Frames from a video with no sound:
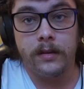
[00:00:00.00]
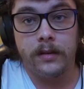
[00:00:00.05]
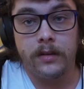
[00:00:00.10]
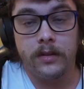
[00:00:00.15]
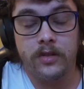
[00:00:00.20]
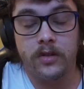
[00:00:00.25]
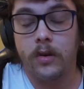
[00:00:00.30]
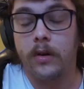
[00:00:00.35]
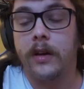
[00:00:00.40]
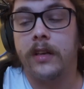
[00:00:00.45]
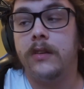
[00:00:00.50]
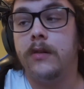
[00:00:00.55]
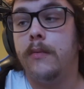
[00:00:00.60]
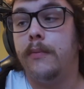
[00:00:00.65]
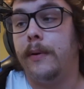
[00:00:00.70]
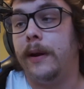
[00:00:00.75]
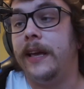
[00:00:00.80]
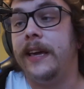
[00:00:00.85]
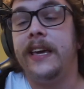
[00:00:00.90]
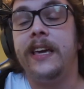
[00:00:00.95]
So can you
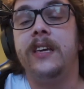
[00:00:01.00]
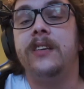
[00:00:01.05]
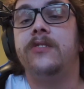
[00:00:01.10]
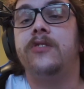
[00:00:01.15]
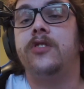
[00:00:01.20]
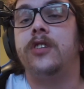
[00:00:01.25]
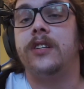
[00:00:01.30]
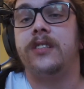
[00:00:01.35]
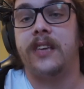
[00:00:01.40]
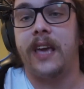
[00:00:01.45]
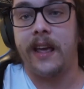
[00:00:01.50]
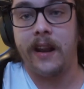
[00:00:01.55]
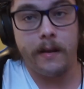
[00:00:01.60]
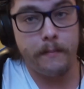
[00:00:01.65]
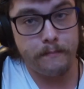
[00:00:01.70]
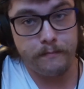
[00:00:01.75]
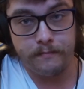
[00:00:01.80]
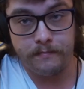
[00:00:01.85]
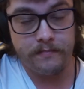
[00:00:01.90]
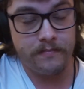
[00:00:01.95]
please just get
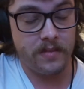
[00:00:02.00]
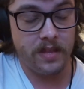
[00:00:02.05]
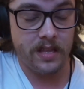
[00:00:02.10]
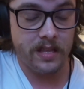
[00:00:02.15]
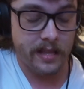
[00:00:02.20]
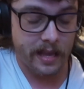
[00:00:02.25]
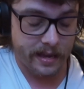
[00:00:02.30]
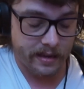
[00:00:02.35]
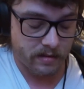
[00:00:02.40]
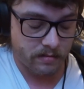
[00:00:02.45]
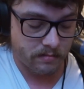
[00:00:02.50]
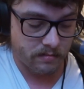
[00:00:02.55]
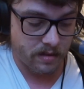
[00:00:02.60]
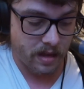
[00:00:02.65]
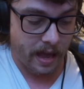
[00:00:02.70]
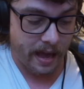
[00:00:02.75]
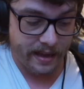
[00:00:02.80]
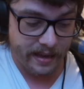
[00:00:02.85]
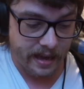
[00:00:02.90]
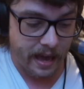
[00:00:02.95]
up? Like,
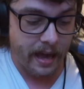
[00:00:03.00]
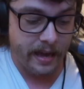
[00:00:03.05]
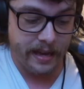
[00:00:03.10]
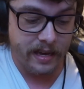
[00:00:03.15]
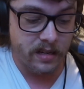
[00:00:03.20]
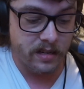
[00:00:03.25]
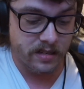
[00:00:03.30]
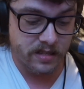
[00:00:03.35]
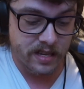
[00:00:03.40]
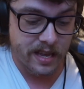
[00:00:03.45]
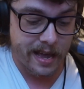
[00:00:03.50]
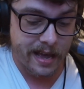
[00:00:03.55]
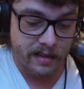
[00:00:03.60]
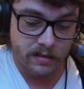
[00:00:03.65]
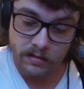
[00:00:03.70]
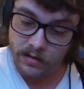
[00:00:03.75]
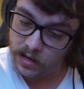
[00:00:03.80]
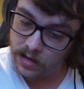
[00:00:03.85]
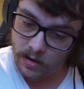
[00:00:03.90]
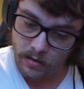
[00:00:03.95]
I
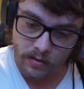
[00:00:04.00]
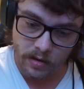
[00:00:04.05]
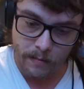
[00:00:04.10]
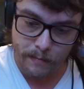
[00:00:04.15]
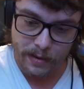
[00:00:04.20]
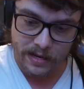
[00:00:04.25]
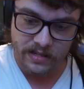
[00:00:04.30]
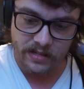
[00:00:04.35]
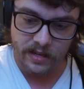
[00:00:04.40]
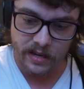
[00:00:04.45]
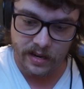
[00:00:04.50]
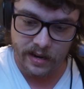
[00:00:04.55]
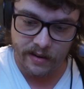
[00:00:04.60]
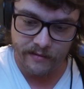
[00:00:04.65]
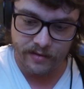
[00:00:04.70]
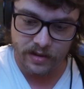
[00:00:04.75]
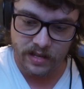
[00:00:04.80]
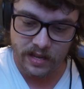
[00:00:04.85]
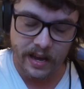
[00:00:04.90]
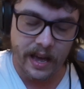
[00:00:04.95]
understand, you know, you're busy and
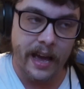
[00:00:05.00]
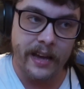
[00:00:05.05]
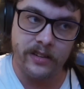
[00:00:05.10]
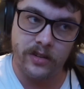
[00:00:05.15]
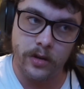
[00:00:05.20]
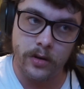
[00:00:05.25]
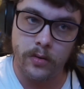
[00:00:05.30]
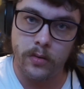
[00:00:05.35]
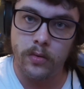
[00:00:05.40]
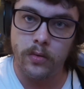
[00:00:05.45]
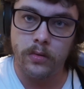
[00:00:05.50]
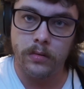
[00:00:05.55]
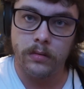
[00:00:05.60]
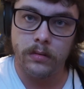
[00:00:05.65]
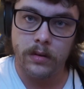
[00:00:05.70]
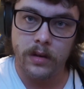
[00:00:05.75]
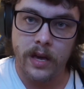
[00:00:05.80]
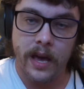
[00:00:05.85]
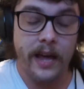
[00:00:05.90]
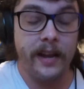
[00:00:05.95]
everything. I do.
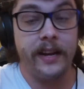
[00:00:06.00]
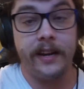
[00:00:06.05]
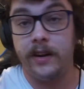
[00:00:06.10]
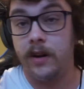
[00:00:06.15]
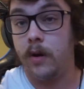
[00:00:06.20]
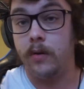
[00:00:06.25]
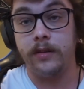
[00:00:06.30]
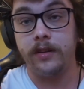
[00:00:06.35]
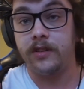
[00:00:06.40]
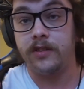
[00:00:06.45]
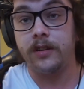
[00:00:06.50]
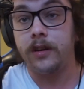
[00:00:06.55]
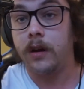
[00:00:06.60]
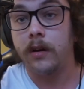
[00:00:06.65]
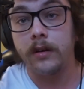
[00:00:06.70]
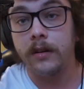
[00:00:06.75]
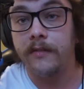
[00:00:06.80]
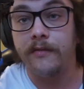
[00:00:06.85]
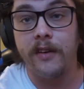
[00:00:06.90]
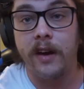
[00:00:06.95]
And I know that you're not
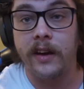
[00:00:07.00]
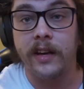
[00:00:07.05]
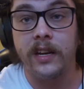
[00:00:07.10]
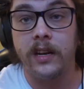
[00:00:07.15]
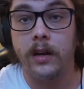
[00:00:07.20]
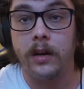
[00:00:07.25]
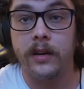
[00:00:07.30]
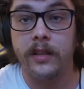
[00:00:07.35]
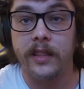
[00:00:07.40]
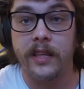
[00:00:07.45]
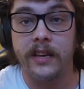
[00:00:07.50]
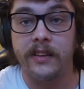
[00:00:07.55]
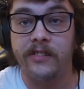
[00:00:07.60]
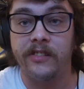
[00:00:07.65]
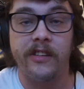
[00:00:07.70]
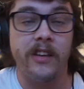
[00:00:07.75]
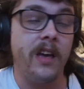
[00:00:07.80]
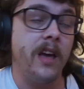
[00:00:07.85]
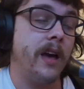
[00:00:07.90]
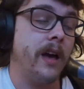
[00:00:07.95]
going to fucking look at
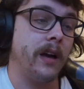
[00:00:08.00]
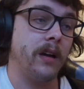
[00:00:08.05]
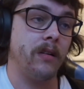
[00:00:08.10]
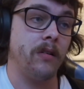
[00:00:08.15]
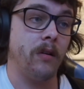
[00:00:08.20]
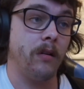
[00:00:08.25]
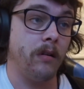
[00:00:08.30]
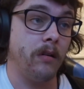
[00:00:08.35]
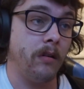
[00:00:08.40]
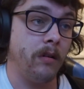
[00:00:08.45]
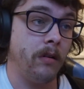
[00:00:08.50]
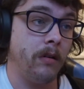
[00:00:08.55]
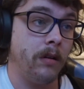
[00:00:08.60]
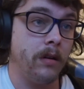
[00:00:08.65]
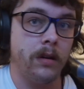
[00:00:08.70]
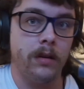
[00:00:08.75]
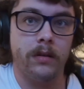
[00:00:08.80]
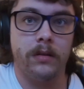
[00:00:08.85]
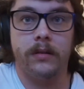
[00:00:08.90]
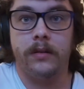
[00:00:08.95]
this and go
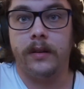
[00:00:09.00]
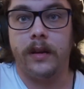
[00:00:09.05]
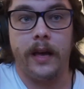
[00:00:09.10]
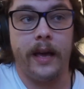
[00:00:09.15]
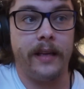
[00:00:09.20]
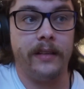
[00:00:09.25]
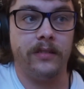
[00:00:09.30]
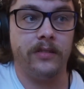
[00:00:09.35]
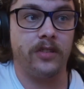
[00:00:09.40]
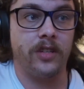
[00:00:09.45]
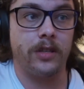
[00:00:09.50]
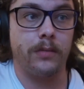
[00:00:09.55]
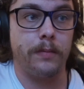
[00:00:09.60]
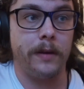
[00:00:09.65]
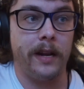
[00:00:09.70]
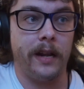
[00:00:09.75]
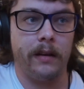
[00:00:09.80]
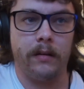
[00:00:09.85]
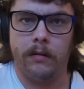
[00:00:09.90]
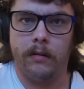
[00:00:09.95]
and just be
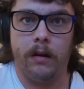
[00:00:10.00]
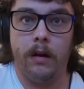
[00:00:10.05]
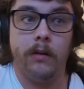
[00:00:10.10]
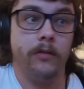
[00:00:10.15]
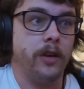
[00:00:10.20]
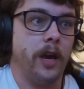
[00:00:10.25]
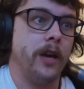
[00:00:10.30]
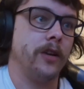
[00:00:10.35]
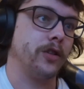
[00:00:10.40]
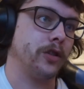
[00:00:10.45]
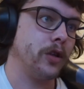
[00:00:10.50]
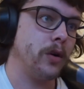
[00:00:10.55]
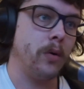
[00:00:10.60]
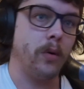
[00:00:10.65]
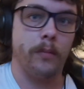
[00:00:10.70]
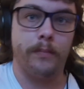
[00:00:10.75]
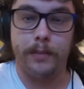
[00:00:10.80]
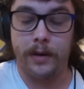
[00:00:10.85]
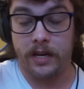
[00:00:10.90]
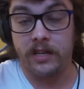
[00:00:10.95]
like, oh yeah,
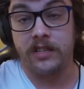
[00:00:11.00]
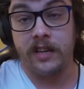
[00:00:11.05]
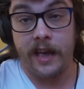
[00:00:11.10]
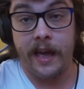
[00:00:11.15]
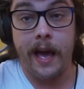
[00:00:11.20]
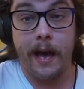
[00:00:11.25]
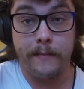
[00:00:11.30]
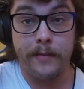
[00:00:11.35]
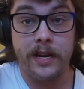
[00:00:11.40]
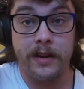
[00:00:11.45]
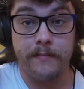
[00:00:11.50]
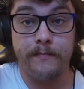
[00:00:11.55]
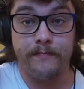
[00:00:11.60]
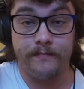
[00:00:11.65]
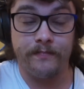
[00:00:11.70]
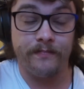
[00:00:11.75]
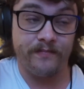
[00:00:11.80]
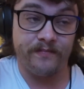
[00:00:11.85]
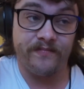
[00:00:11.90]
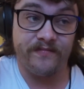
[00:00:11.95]
sure. Because I am in a
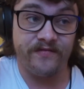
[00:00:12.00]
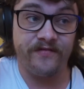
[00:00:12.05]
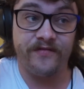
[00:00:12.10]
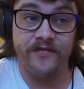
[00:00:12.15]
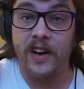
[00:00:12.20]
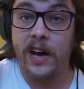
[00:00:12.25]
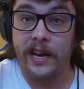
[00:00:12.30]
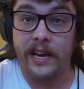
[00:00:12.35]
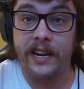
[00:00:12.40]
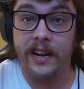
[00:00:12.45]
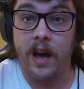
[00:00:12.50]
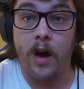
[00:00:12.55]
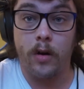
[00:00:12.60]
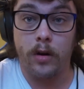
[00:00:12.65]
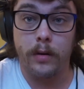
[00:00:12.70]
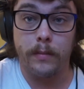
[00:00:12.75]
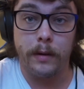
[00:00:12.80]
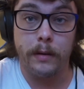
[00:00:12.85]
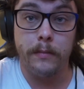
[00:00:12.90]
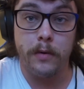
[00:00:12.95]
fucking
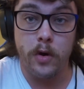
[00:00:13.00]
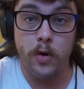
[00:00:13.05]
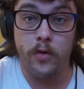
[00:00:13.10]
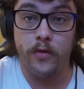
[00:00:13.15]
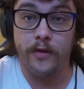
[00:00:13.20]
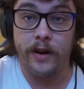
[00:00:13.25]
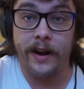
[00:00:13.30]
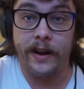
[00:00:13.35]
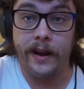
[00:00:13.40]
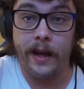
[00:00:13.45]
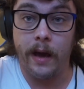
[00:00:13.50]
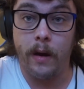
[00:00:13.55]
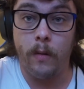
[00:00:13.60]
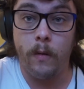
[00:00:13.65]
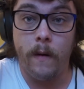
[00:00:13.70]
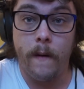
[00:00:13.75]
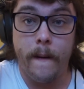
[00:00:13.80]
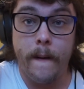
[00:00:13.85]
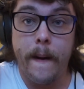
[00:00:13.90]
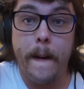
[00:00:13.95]
horrible mood right
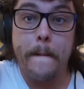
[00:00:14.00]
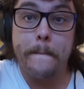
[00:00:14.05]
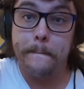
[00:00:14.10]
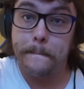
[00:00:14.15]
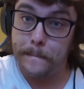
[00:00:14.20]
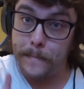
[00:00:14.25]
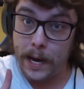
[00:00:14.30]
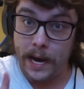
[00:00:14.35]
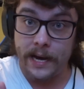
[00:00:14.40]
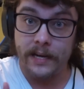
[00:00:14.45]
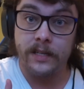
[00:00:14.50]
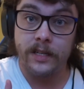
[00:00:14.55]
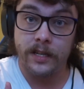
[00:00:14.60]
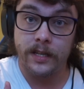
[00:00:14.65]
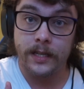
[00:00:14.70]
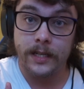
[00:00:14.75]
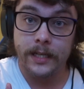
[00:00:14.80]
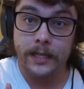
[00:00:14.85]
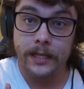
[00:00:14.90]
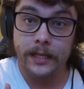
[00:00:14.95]
now. But